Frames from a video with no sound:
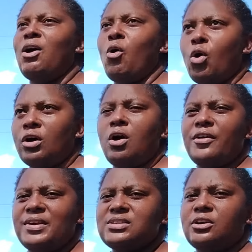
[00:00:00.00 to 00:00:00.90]
or
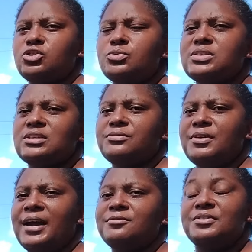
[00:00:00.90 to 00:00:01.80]
others are choosing to
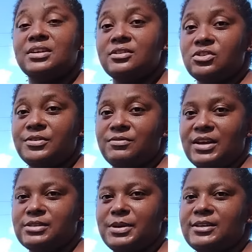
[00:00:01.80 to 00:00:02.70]
find vehicles of
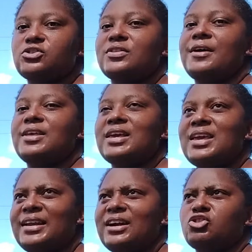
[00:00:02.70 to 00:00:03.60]
investment so that they
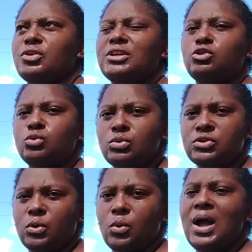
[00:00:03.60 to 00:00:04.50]
can actually do
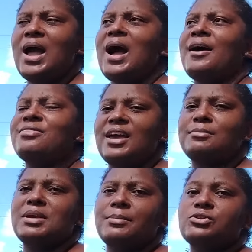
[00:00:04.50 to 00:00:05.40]
so and
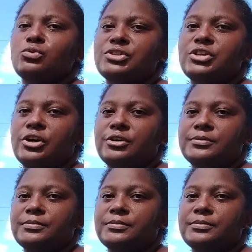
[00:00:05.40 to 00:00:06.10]
then be able to return